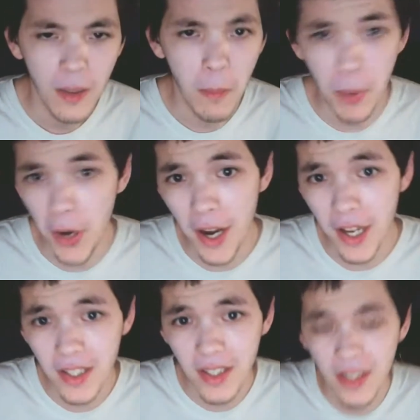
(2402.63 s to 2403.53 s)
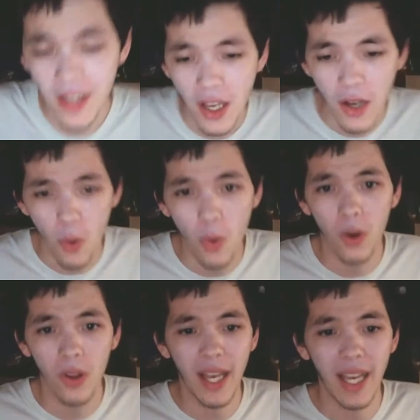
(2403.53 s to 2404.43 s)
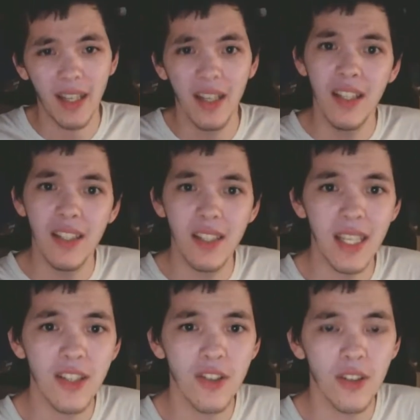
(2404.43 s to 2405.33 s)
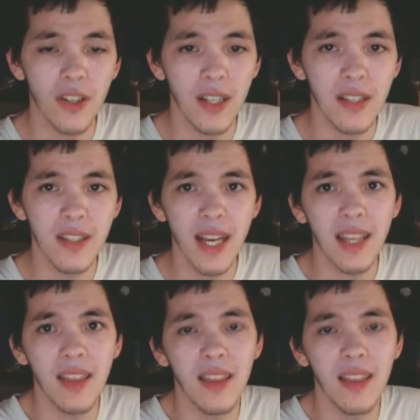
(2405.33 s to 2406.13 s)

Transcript: boss or like teacher, it's like